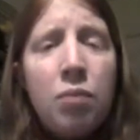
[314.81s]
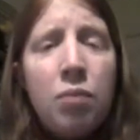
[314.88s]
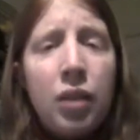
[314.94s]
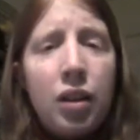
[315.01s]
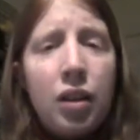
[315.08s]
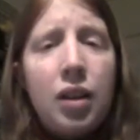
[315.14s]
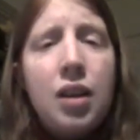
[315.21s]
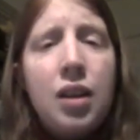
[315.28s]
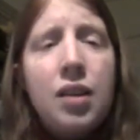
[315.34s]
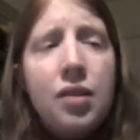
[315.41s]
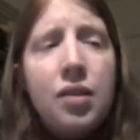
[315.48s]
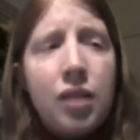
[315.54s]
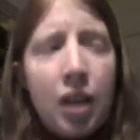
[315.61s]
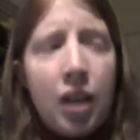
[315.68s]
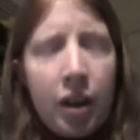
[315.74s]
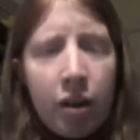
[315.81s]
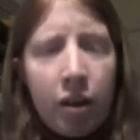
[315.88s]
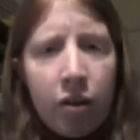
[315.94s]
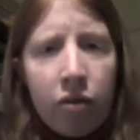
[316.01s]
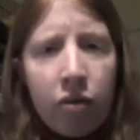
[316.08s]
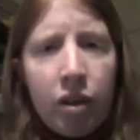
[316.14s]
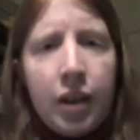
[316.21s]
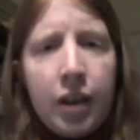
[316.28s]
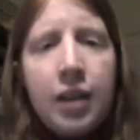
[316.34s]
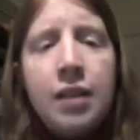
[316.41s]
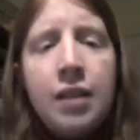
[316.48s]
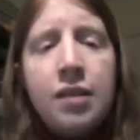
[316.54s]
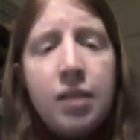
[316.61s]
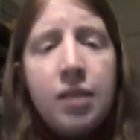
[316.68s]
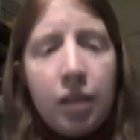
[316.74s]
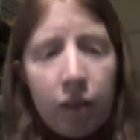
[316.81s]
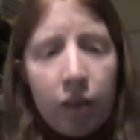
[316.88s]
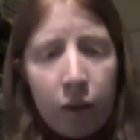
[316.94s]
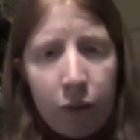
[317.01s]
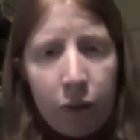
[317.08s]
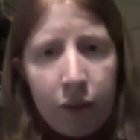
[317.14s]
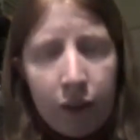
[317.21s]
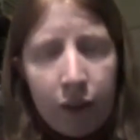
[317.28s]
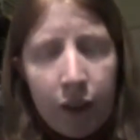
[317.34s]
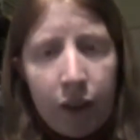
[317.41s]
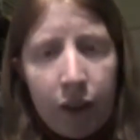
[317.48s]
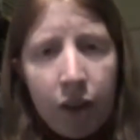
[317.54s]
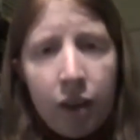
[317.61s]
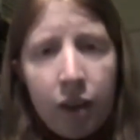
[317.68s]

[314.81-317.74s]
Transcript: but he's getting over it. He's dealing with it.